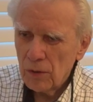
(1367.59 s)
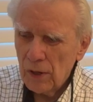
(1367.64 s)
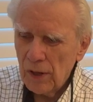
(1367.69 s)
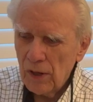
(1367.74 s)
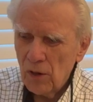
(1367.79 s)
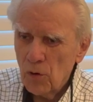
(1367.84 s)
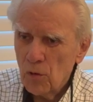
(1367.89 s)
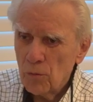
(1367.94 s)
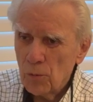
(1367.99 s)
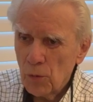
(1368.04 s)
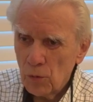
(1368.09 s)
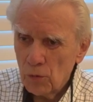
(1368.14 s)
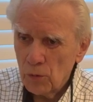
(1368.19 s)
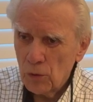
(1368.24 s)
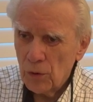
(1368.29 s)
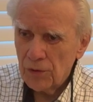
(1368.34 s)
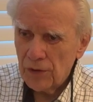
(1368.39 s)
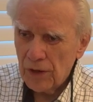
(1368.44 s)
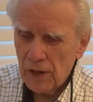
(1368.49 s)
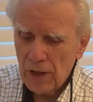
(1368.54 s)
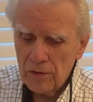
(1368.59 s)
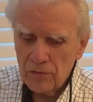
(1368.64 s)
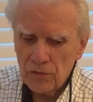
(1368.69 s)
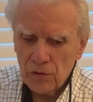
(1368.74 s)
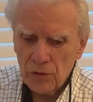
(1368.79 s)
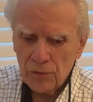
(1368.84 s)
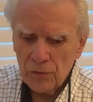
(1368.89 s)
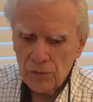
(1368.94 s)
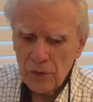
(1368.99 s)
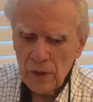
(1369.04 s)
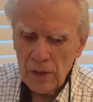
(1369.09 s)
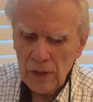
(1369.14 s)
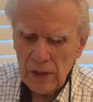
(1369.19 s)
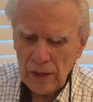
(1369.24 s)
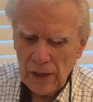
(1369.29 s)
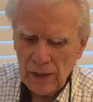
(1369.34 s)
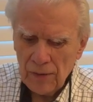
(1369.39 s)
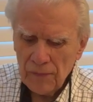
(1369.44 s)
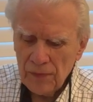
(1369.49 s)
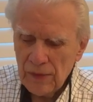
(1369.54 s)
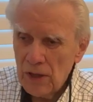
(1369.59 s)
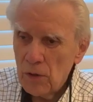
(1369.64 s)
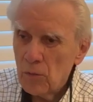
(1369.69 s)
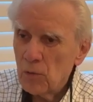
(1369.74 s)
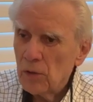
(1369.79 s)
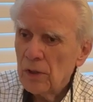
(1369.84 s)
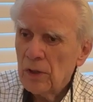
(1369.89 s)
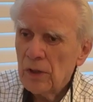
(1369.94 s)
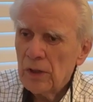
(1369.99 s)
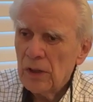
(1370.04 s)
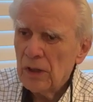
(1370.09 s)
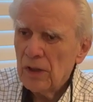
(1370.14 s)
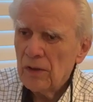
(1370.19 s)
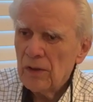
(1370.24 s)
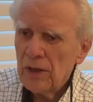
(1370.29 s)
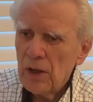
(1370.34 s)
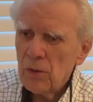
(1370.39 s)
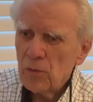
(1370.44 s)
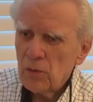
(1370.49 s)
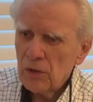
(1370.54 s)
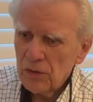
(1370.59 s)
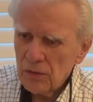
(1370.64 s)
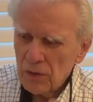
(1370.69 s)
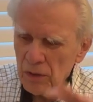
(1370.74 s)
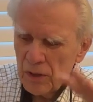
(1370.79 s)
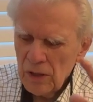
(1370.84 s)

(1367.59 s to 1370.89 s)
Homer Rodeheaver, and they were they were